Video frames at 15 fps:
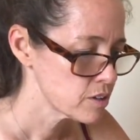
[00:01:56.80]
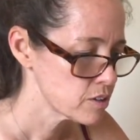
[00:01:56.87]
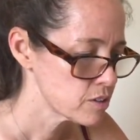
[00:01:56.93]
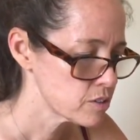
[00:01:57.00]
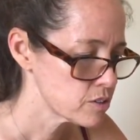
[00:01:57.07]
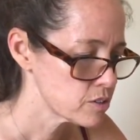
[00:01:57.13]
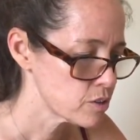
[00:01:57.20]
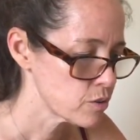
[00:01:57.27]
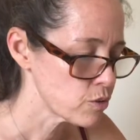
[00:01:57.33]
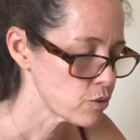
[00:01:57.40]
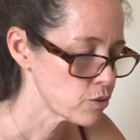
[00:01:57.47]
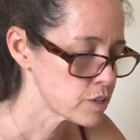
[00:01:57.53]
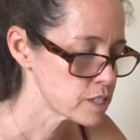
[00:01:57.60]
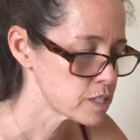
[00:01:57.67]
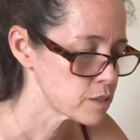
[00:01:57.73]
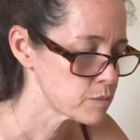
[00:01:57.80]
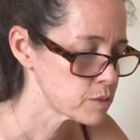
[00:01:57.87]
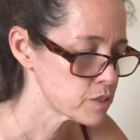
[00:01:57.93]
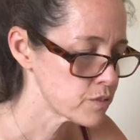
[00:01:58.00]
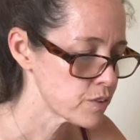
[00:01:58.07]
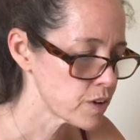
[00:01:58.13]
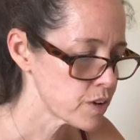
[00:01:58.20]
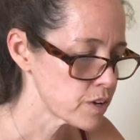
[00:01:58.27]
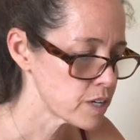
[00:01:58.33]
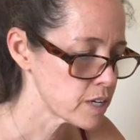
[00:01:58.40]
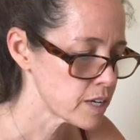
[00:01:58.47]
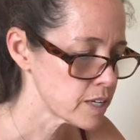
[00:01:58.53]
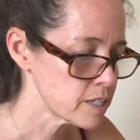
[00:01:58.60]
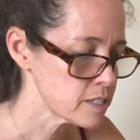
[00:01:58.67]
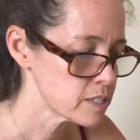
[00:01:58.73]
So Kristen was very
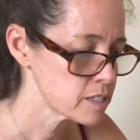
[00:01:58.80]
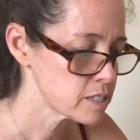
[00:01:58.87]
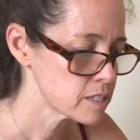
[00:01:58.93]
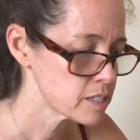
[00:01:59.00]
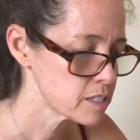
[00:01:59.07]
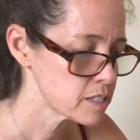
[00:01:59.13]
nice